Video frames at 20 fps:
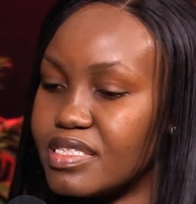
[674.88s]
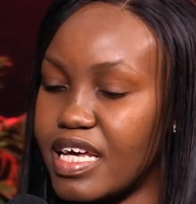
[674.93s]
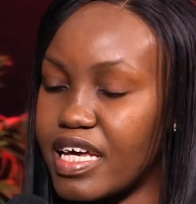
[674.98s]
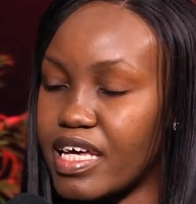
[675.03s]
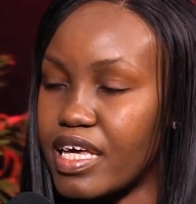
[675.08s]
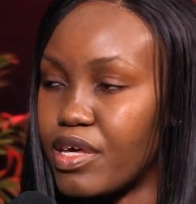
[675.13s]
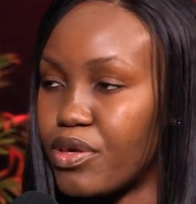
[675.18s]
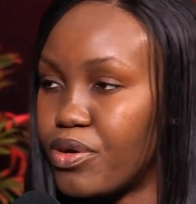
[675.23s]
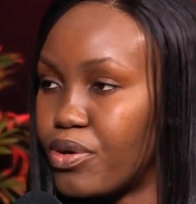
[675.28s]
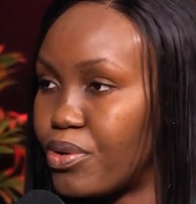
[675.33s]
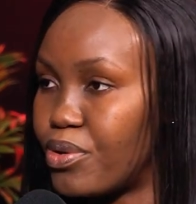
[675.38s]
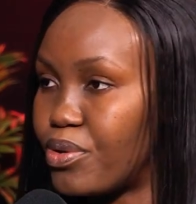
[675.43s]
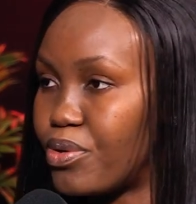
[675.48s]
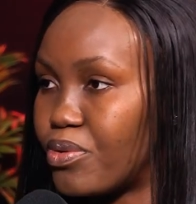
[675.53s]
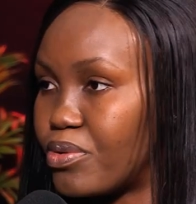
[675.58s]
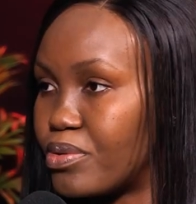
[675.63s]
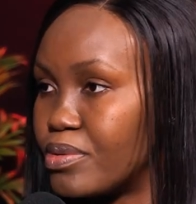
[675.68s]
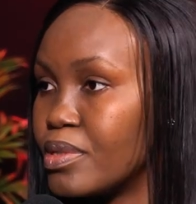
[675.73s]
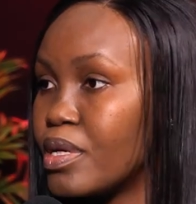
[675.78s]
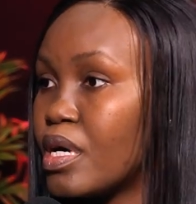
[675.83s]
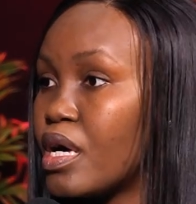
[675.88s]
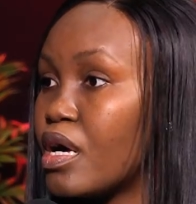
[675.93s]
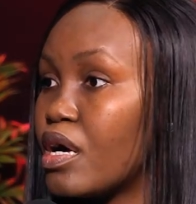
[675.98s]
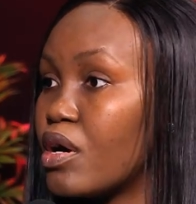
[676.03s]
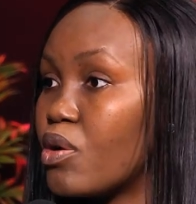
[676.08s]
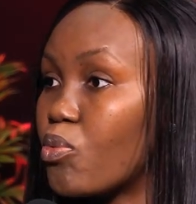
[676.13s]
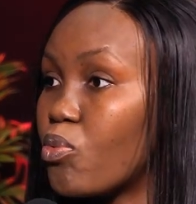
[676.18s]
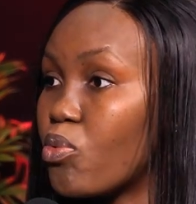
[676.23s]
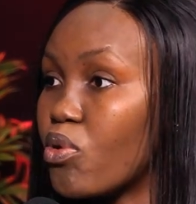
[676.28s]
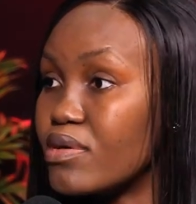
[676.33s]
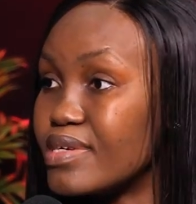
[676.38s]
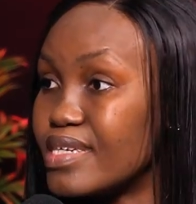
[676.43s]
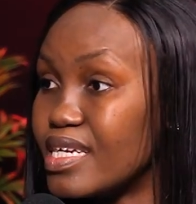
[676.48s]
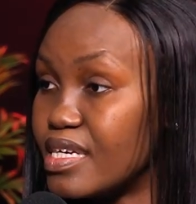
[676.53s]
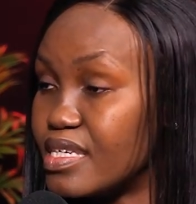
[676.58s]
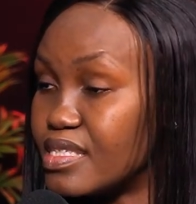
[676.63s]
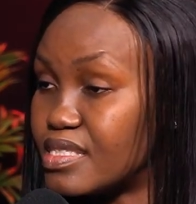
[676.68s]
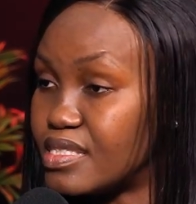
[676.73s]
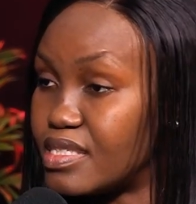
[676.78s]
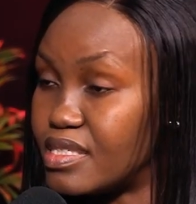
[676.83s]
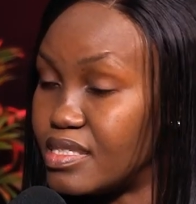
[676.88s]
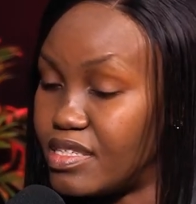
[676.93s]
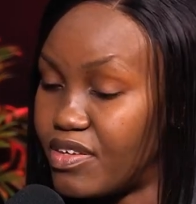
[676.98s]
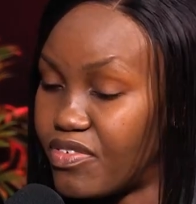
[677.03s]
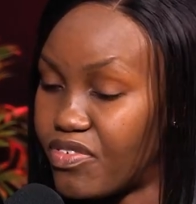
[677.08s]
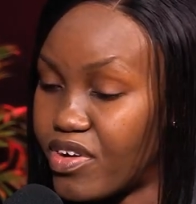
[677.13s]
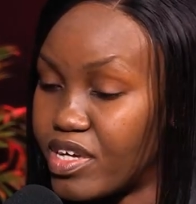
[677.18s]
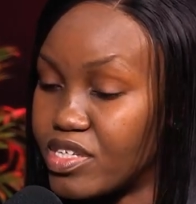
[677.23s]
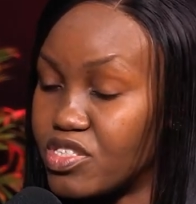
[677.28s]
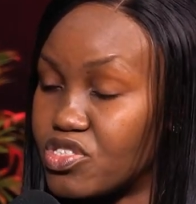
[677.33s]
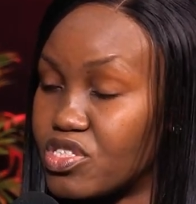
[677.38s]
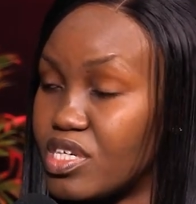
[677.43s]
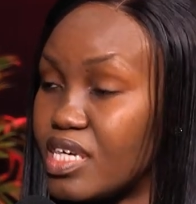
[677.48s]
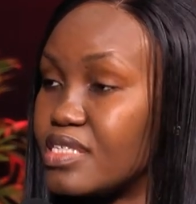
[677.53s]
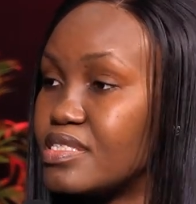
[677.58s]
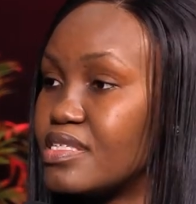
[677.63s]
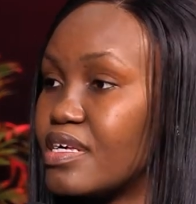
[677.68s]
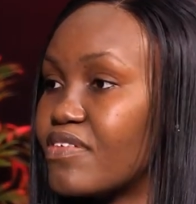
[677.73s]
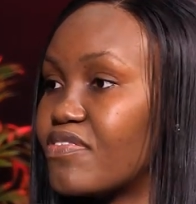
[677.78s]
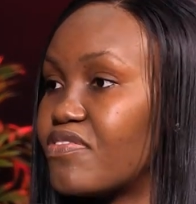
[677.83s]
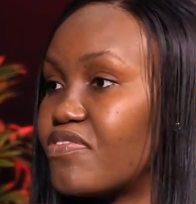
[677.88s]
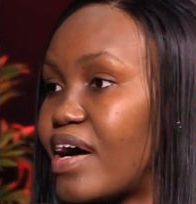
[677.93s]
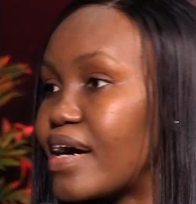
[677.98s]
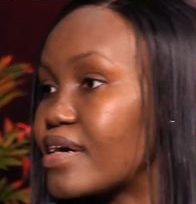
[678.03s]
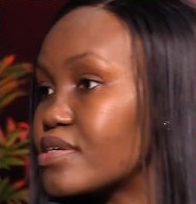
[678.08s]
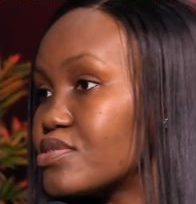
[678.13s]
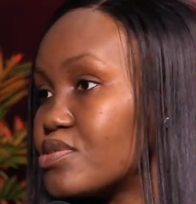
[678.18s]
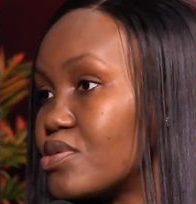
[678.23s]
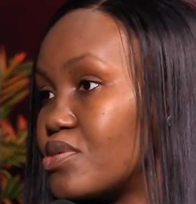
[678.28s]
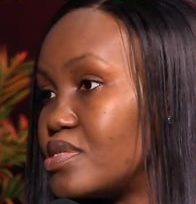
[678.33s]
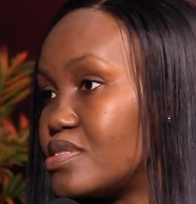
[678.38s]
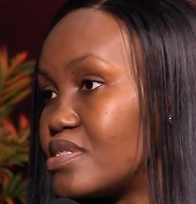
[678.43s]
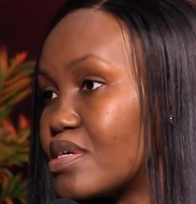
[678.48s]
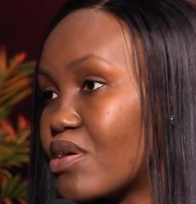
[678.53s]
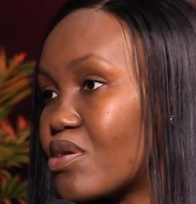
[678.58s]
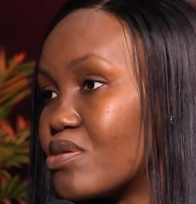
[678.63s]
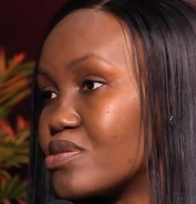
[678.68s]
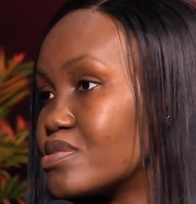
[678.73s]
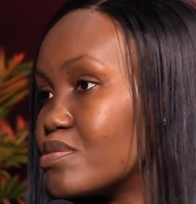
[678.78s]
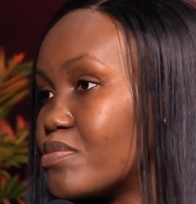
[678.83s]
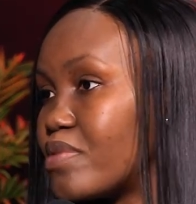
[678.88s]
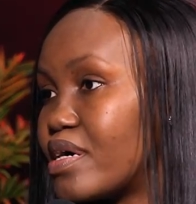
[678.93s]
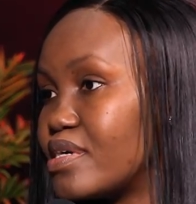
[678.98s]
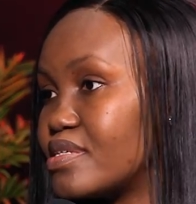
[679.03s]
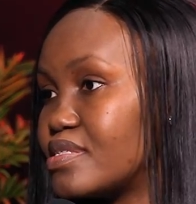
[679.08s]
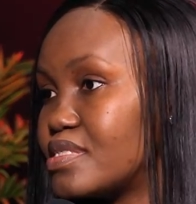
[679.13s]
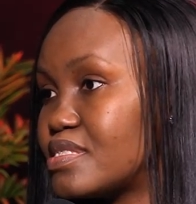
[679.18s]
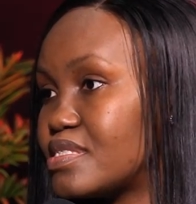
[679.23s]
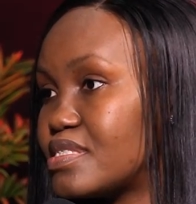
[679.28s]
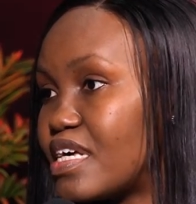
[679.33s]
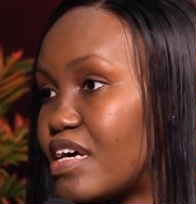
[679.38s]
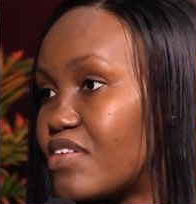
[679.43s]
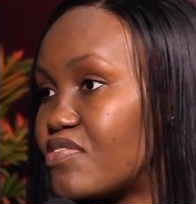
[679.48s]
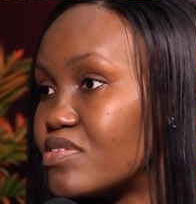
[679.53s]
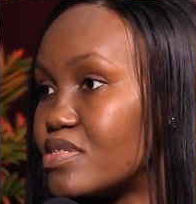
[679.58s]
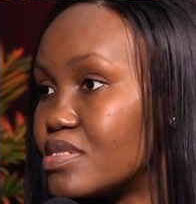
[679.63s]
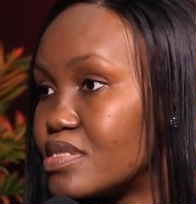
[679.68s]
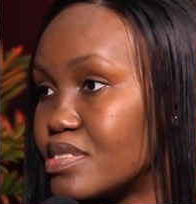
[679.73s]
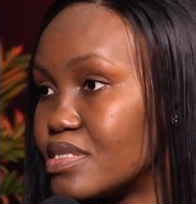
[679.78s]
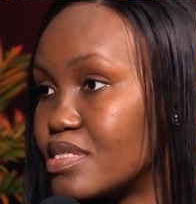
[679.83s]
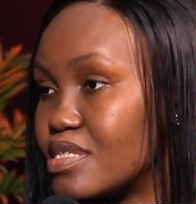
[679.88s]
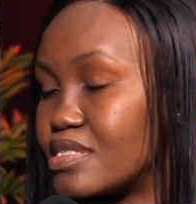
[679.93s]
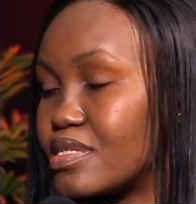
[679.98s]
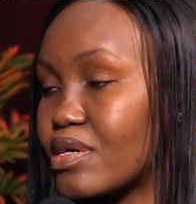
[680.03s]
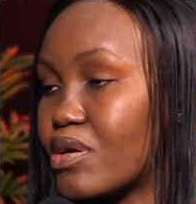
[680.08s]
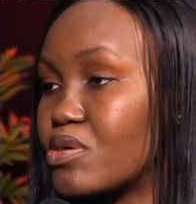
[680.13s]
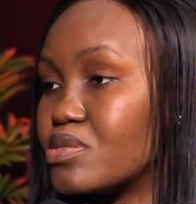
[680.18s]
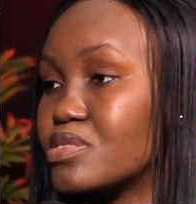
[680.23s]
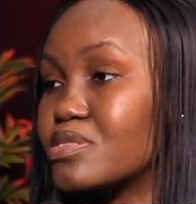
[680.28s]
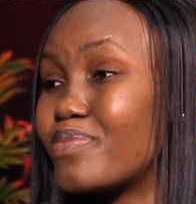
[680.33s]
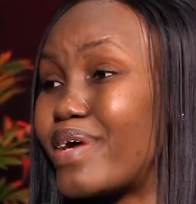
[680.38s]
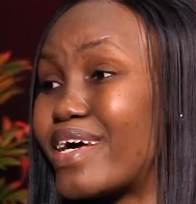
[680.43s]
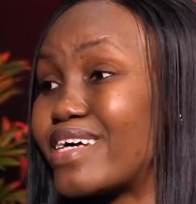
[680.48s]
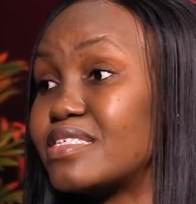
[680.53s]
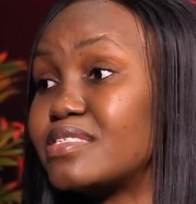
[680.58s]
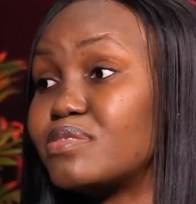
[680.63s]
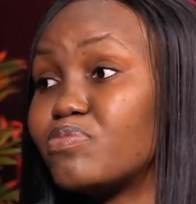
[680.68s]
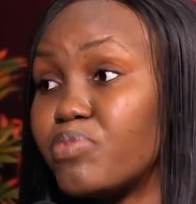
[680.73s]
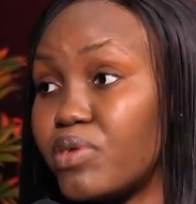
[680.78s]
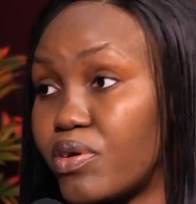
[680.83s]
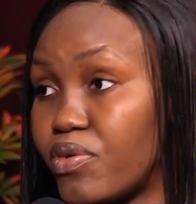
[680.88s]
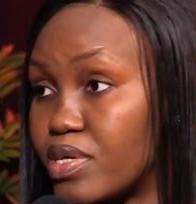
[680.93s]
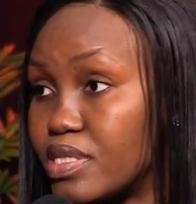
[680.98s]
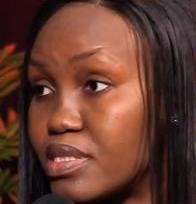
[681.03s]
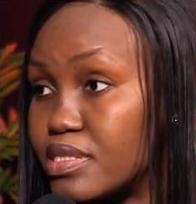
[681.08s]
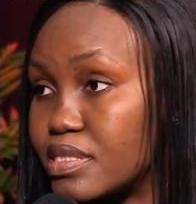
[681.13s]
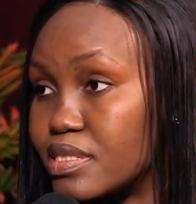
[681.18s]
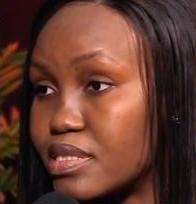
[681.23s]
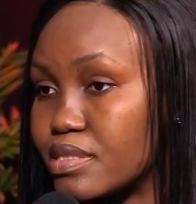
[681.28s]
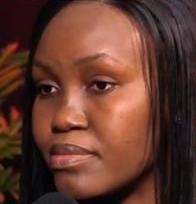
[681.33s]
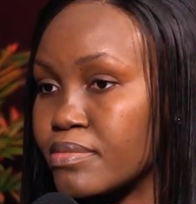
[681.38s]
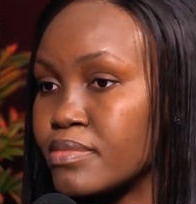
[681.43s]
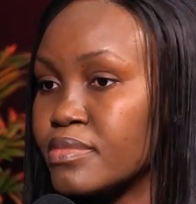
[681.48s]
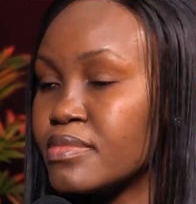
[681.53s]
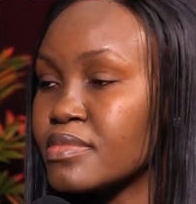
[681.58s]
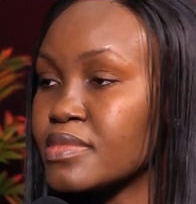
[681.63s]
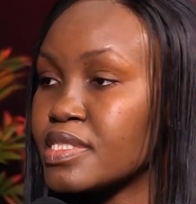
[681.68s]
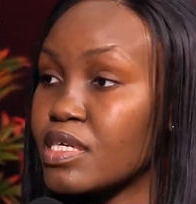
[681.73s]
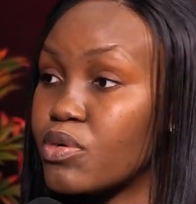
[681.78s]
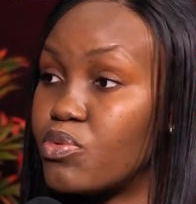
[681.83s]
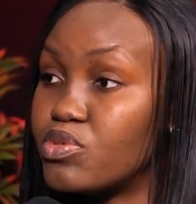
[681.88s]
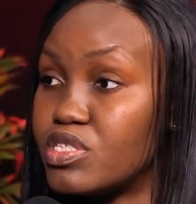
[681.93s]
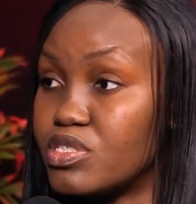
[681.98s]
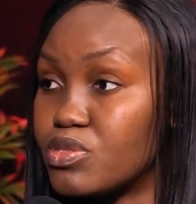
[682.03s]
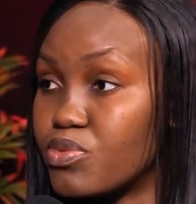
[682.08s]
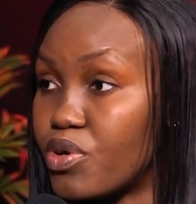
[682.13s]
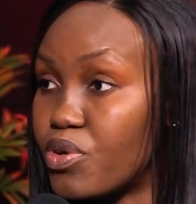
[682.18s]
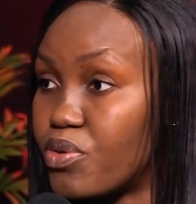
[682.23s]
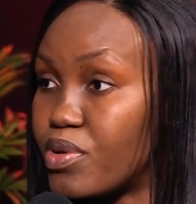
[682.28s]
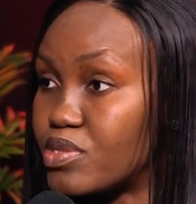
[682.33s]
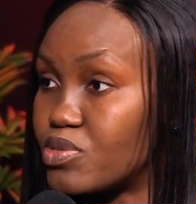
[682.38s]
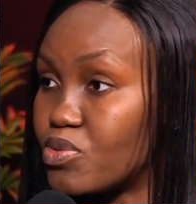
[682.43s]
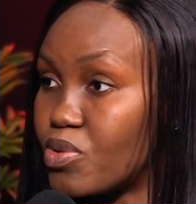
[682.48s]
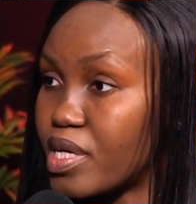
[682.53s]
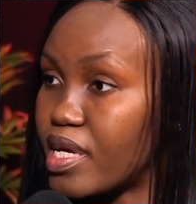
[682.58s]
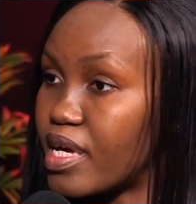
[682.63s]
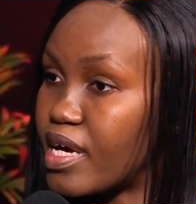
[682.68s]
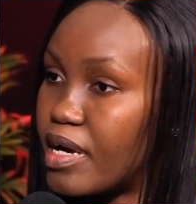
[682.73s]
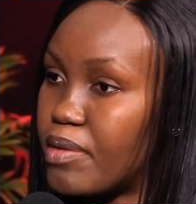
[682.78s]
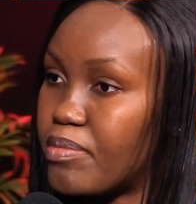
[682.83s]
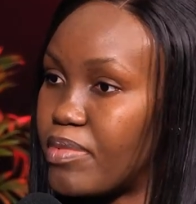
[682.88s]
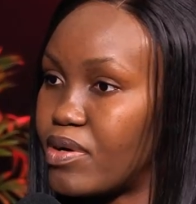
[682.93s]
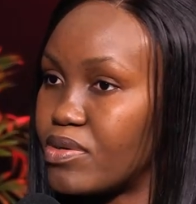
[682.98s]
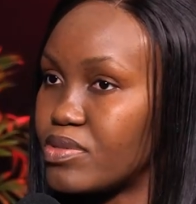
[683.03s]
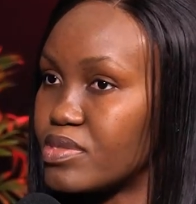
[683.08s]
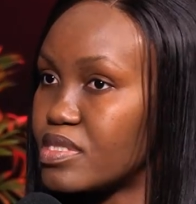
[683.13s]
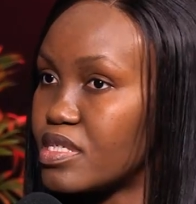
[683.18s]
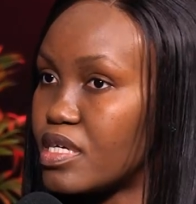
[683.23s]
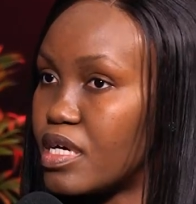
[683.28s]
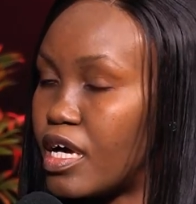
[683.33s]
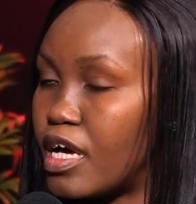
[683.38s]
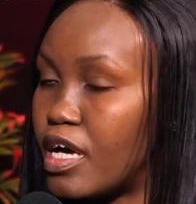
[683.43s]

like a yo-yo. What is the differentiating factor is the customer service, is the customer experience, which is what you were talking about.